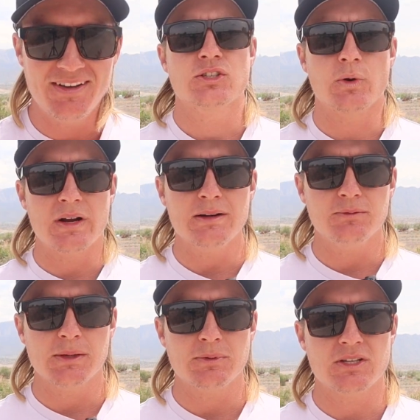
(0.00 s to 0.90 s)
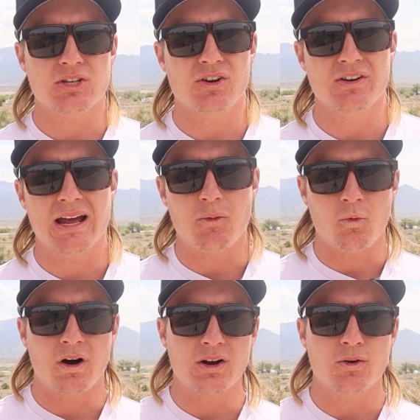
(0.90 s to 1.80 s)
So I ended up flipping the turn at
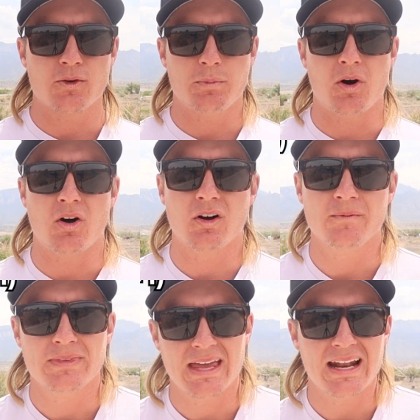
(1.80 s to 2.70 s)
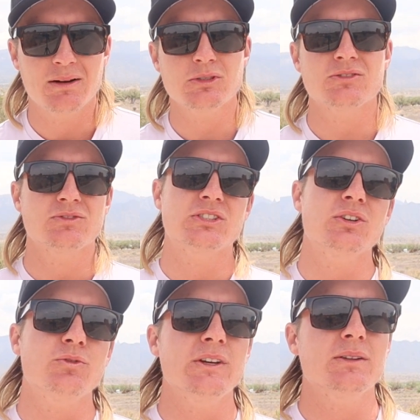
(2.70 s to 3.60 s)
1 over par, and I was
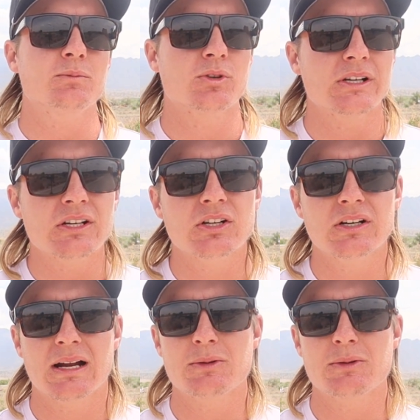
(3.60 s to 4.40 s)
still feeling pretty good.